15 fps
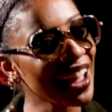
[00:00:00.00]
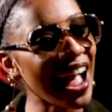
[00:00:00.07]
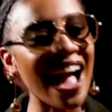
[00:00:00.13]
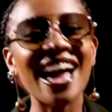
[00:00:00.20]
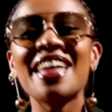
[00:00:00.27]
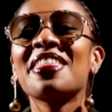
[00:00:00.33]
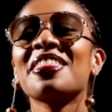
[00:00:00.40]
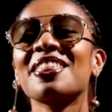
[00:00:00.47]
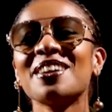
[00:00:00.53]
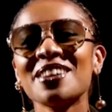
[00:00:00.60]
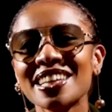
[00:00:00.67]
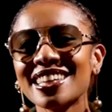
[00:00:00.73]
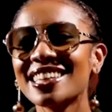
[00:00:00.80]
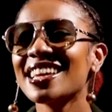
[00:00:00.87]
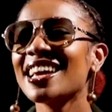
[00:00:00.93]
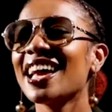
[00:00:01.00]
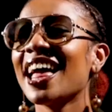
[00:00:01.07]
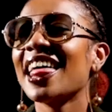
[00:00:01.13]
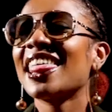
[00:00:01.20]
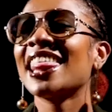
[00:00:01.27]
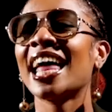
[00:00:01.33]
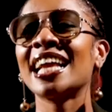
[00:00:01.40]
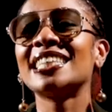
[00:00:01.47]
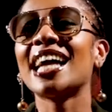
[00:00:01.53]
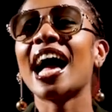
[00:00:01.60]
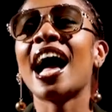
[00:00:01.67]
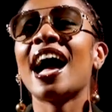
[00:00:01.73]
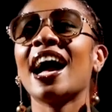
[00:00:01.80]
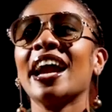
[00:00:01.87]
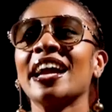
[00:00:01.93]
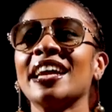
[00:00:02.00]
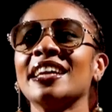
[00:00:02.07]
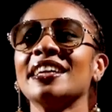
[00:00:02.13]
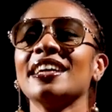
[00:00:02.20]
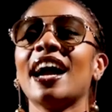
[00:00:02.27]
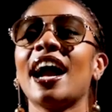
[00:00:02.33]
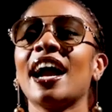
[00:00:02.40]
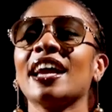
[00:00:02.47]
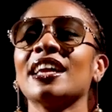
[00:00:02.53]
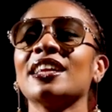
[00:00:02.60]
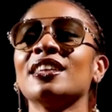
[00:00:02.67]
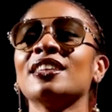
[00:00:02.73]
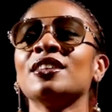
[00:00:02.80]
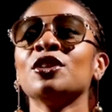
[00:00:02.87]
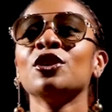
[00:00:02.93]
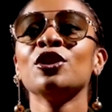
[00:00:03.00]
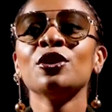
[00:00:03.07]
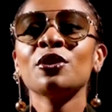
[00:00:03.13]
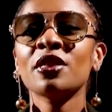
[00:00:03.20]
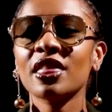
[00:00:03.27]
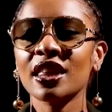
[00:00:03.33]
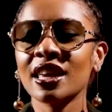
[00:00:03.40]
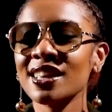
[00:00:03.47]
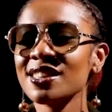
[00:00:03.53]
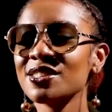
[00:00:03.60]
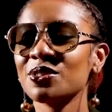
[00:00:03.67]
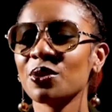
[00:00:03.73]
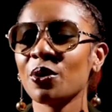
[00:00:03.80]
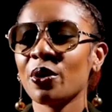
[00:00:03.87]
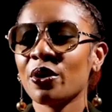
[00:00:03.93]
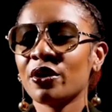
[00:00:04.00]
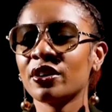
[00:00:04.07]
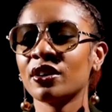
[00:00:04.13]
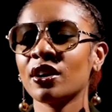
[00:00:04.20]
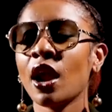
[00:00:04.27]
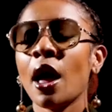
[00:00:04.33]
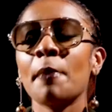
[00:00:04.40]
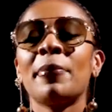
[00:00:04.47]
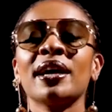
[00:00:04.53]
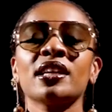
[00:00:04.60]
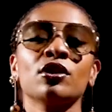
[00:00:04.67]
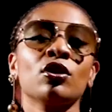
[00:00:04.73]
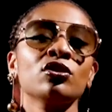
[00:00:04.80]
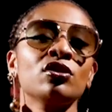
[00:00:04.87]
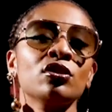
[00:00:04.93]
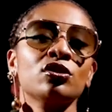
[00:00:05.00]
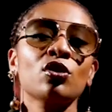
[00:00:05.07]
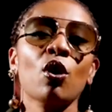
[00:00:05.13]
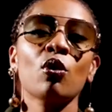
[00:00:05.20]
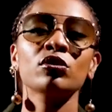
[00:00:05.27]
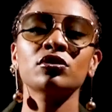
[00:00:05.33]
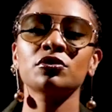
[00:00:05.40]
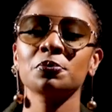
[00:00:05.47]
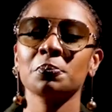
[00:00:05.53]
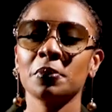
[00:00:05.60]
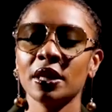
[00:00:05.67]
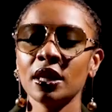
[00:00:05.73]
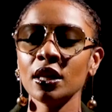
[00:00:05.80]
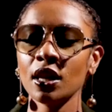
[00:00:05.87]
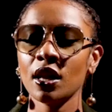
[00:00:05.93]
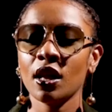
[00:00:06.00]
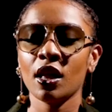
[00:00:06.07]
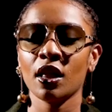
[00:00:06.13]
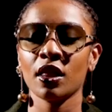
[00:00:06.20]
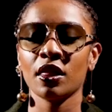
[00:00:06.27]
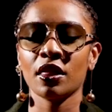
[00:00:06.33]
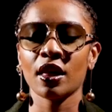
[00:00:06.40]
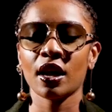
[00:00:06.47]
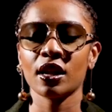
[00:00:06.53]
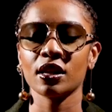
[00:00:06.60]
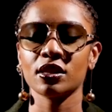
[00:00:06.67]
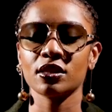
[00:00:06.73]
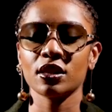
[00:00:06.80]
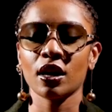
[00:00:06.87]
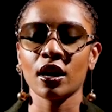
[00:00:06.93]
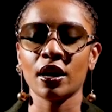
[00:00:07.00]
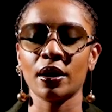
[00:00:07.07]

I thought that I knew things, but it also taught me that